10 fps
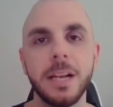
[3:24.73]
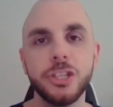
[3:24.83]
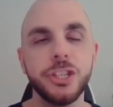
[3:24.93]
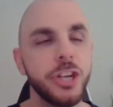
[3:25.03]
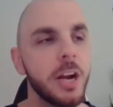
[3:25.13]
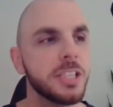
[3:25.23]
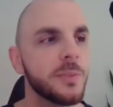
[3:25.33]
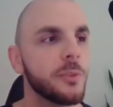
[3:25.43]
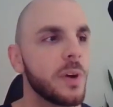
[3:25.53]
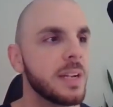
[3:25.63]
actually shared
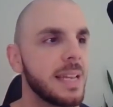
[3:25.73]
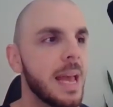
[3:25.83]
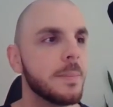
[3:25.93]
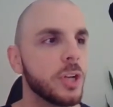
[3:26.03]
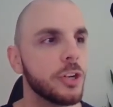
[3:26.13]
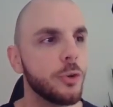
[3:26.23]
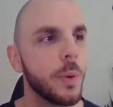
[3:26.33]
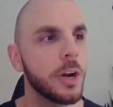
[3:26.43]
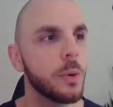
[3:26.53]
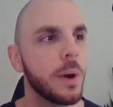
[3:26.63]
some of our DMs on
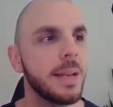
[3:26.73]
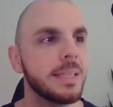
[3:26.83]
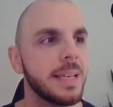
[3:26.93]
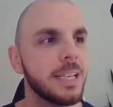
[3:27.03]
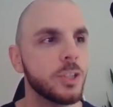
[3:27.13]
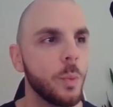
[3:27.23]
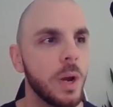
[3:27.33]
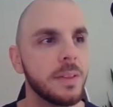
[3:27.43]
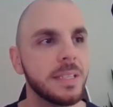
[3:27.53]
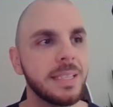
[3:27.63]
Twitter where he says, we
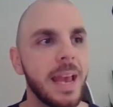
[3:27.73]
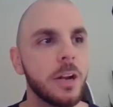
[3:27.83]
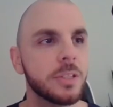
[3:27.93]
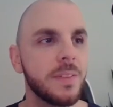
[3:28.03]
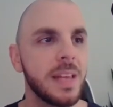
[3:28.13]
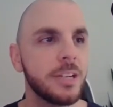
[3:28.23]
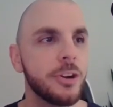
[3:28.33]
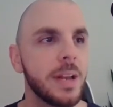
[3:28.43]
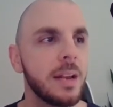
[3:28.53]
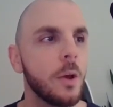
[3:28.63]
are the skaters of the
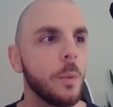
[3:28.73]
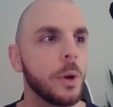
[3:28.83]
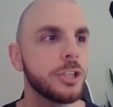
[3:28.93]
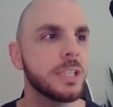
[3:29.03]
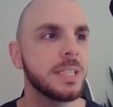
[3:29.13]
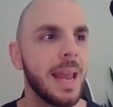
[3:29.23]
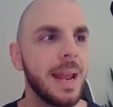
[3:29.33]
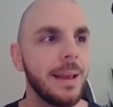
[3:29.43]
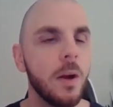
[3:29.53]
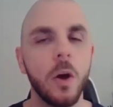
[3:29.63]
internet. We're just
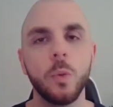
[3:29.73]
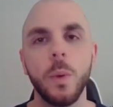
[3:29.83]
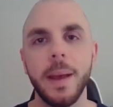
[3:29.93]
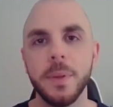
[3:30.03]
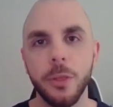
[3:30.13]
skating on web